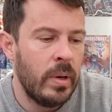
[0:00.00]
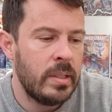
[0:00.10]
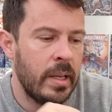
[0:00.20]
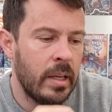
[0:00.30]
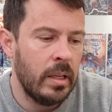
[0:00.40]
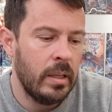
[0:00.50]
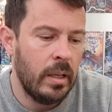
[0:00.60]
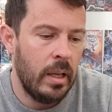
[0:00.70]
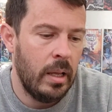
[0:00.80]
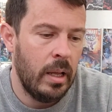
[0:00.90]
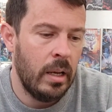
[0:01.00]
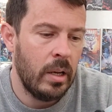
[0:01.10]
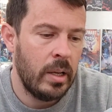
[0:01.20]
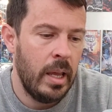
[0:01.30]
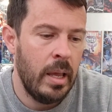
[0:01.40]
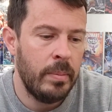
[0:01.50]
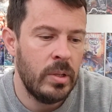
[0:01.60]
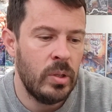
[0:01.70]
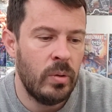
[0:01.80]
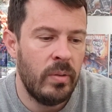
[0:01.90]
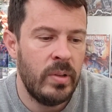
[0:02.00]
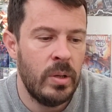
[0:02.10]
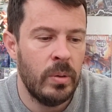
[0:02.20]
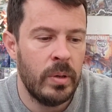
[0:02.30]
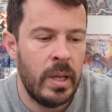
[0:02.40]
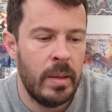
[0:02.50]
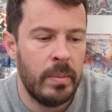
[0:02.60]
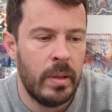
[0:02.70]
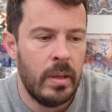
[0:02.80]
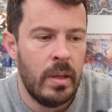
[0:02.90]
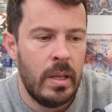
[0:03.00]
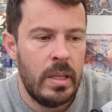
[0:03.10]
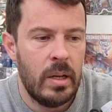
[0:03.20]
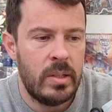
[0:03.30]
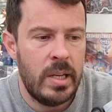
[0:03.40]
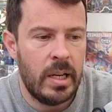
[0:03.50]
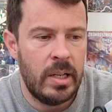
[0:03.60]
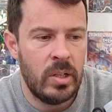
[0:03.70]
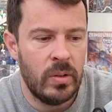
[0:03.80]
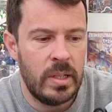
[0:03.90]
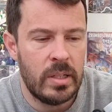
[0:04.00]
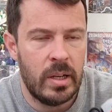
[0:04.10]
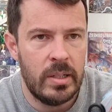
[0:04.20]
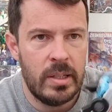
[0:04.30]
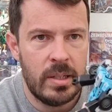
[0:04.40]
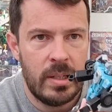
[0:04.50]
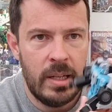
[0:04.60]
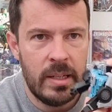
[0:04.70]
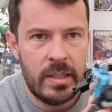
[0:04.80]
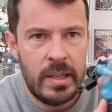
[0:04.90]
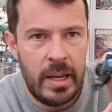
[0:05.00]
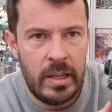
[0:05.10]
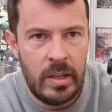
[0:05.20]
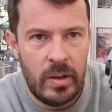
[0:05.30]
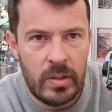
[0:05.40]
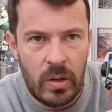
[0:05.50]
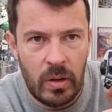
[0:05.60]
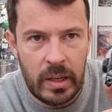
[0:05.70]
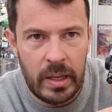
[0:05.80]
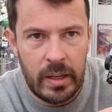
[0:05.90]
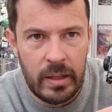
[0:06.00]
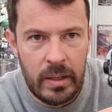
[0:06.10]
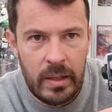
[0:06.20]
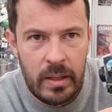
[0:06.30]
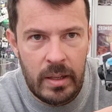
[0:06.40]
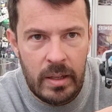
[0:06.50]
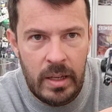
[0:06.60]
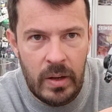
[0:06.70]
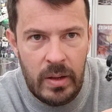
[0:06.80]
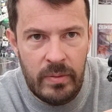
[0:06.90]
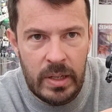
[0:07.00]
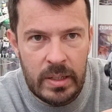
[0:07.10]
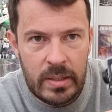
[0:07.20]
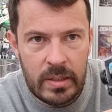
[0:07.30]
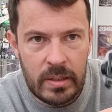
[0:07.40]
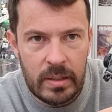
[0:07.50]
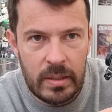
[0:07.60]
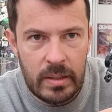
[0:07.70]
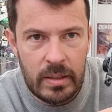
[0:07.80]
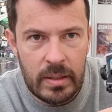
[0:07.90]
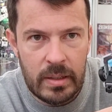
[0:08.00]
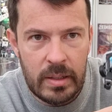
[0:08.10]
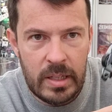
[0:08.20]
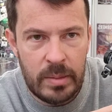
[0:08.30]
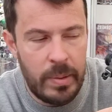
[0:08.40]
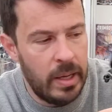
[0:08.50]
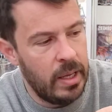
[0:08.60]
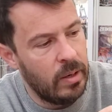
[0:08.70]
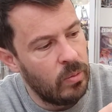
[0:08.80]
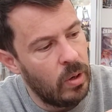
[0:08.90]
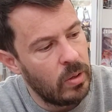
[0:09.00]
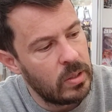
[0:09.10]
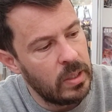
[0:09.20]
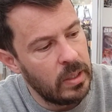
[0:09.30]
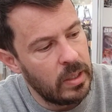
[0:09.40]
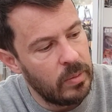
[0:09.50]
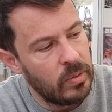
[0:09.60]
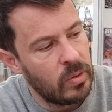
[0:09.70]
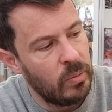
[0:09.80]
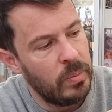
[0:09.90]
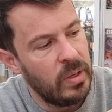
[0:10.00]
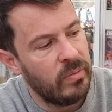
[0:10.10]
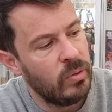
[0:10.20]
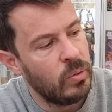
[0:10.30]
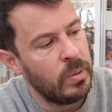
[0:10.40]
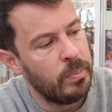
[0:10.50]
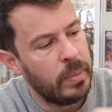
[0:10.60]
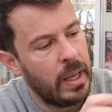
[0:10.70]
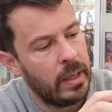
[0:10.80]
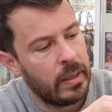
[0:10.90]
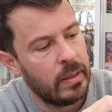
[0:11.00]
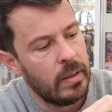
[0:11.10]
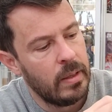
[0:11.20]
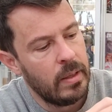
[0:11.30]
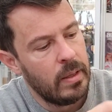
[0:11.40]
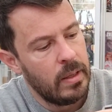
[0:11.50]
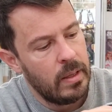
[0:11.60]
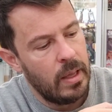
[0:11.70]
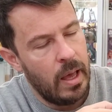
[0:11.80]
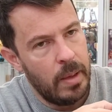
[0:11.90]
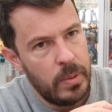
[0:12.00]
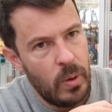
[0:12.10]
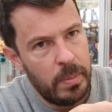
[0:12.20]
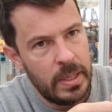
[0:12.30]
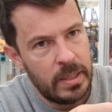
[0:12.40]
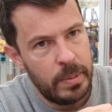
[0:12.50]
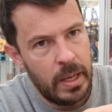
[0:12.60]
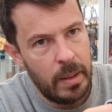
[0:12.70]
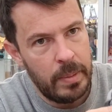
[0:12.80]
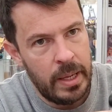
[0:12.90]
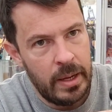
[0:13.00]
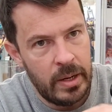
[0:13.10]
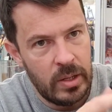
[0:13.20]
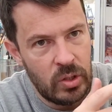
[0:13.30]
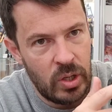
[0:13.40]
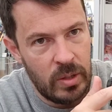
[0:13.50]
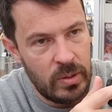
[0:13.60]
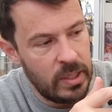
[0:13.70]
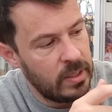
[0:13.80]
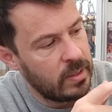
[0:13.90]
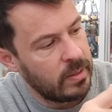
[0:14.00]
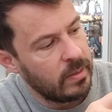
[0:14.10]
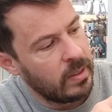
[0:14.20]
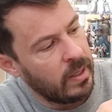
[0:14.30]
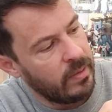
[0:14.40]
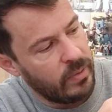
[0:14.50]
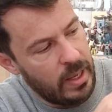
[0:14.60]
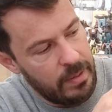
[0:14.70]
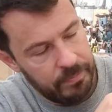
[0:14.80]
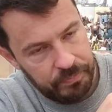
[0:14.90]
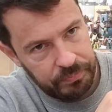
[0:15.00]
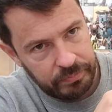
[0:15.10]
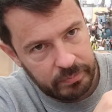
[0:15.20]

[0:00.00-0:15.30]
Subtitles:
I want to take a look at him and do a review on him. The articulation on these guys is insane. He's got like a, even this bit here rocks, and you can sort of move forward and back. You open this bit up here, and it shows his kind of